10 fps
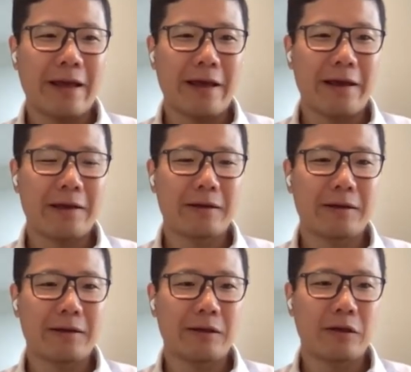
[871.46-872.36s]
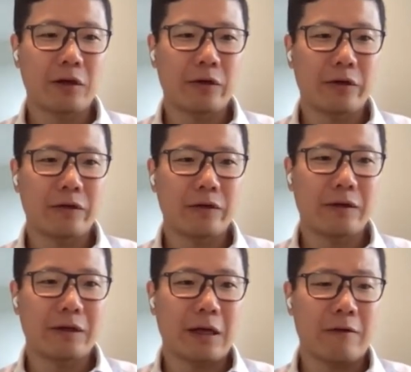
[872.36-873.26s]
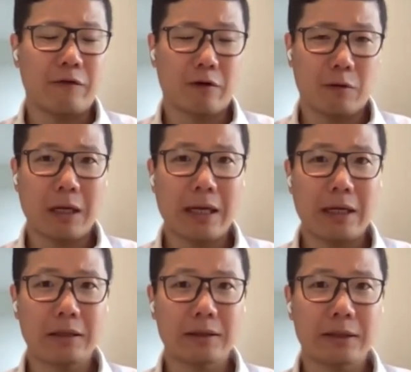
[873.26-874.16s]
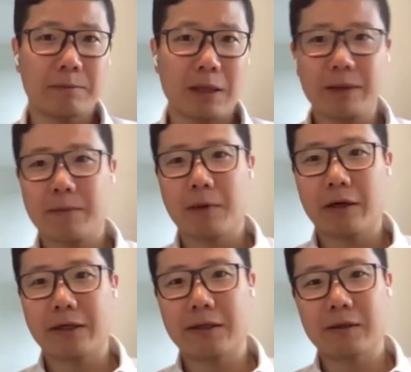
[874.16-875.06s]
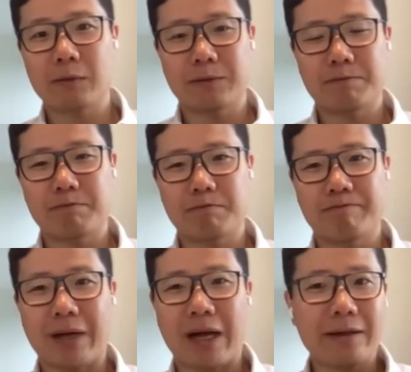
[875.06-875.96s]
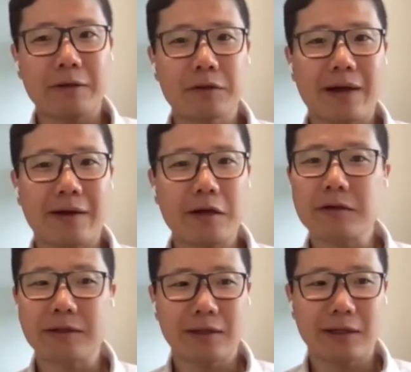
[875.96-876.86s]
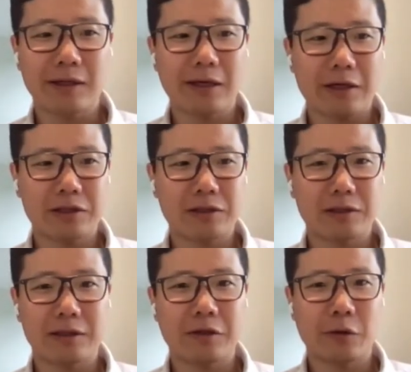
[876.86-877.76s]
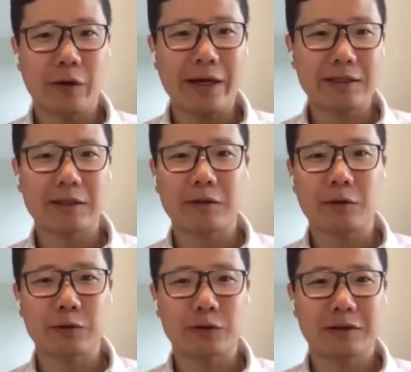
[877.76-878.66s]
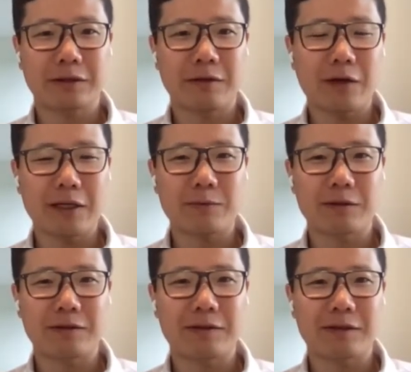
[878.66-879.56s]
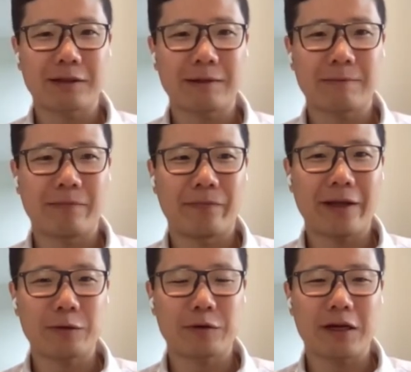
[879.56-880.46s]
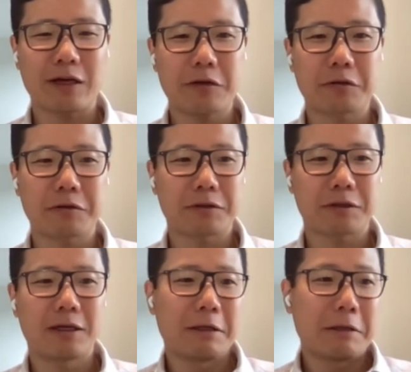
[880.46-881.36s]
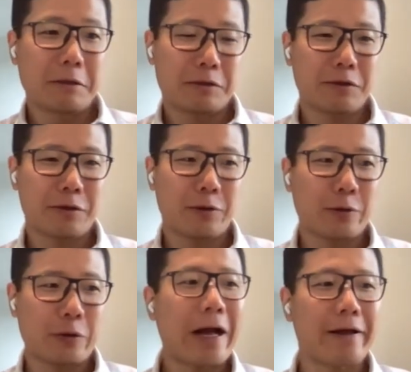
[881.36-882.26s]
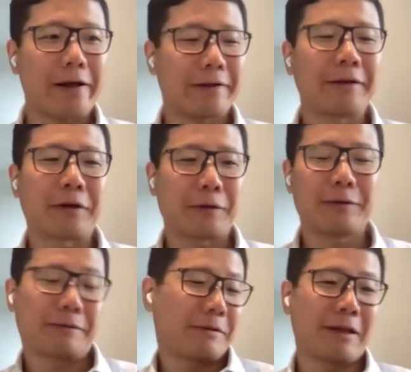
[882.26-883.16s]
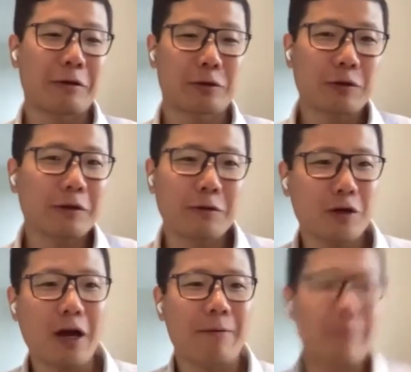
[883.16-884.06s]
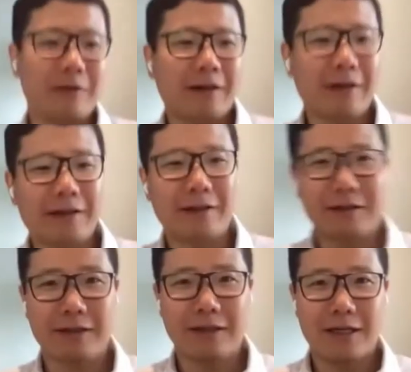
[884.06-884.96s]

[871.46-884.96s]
and for a while the public market was buying those valuations, and they can actually exit those investments at those valuations. So they are doing their job. I mean, I think